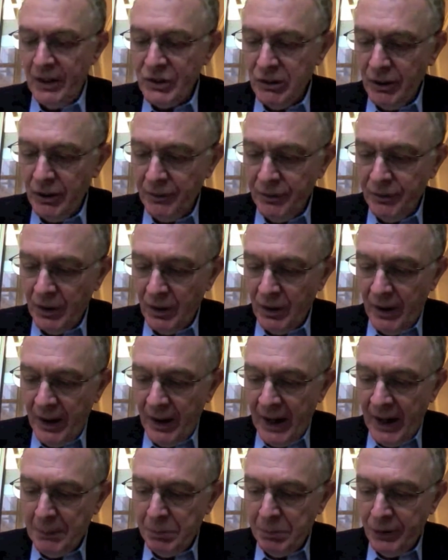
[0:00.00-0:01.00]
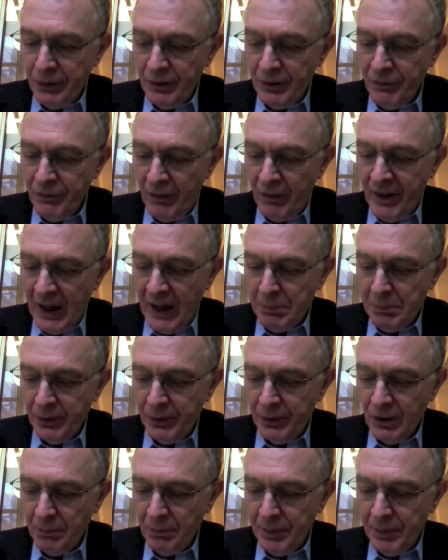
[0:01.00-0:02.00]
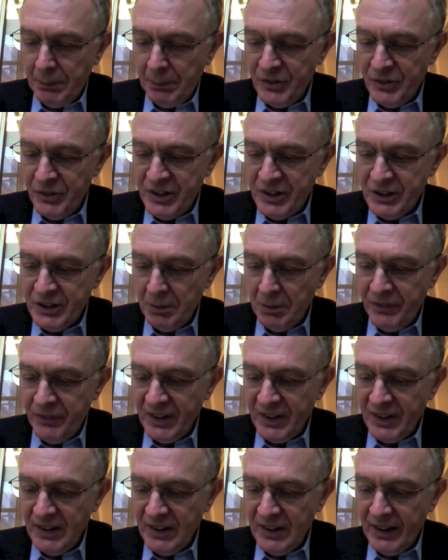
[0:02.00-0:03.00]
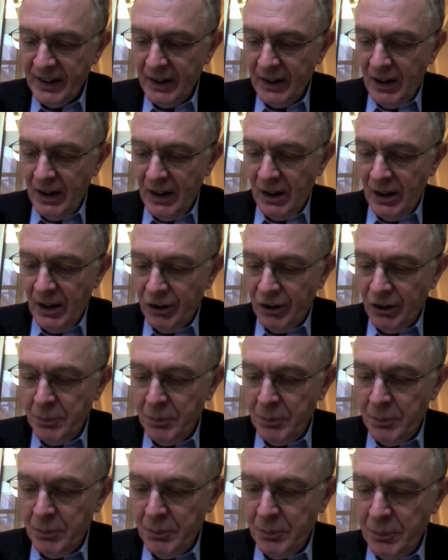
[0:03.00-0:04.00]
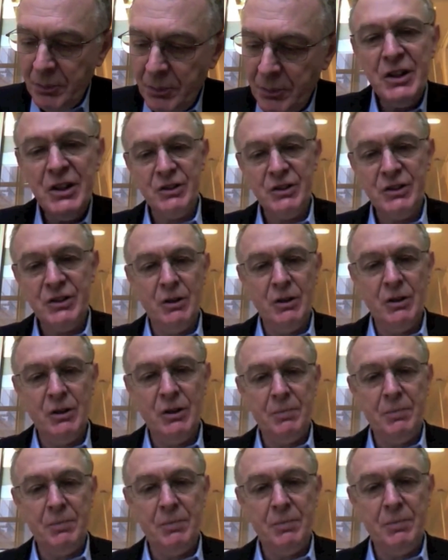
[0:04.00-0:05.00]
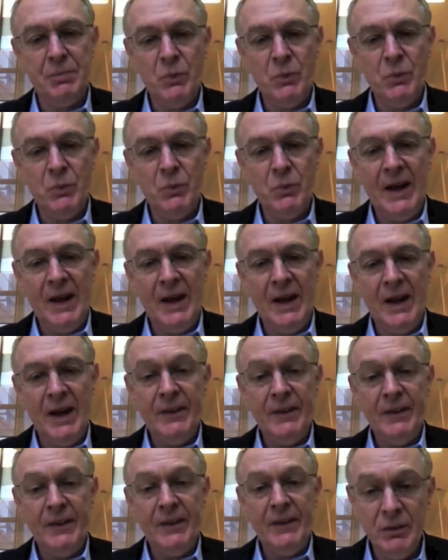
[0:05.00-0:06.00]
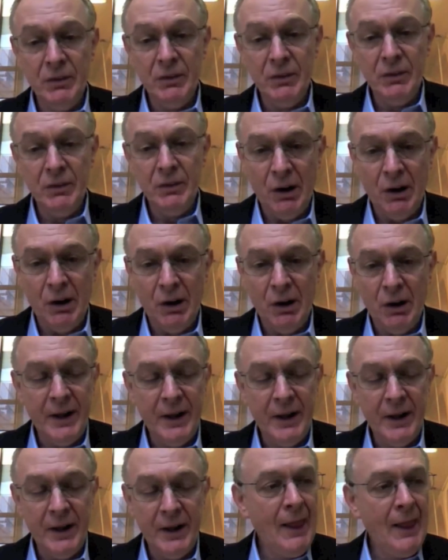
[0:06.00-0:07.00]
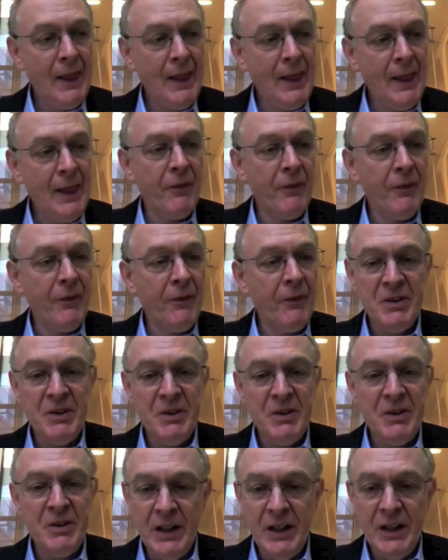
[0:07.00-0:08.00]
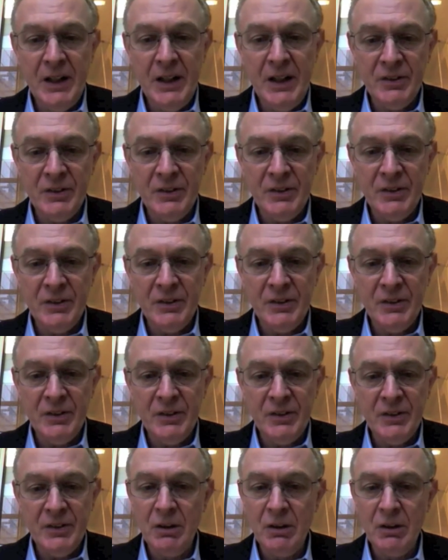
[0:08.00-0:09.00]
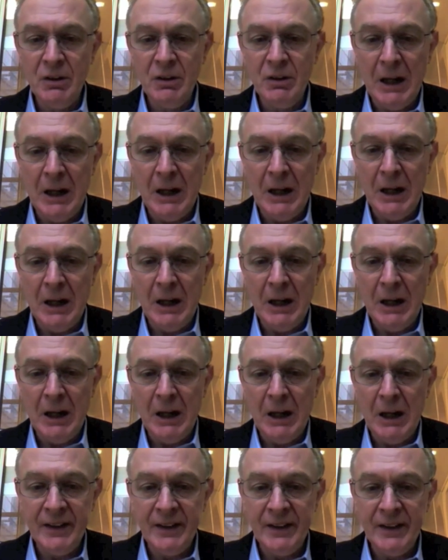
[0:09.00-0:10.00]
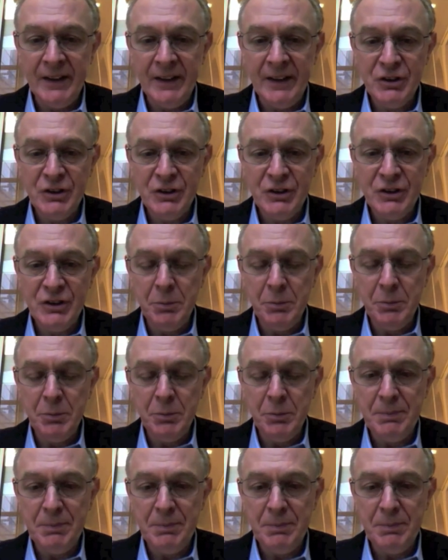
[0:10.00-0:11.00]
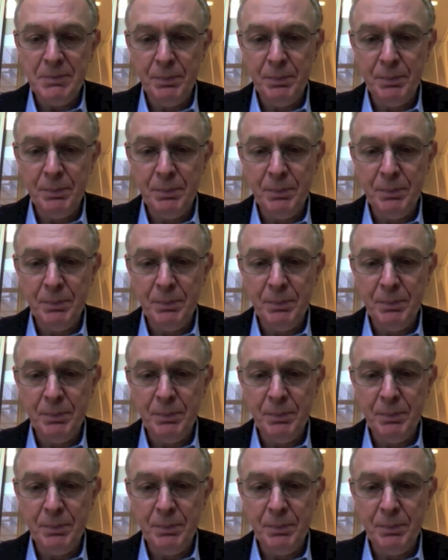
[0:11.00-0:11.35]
very able young people setting up things like community interest companies, where it's run by a company, but there are limits on the dividends and limits on capital gain. It's got a community purpose.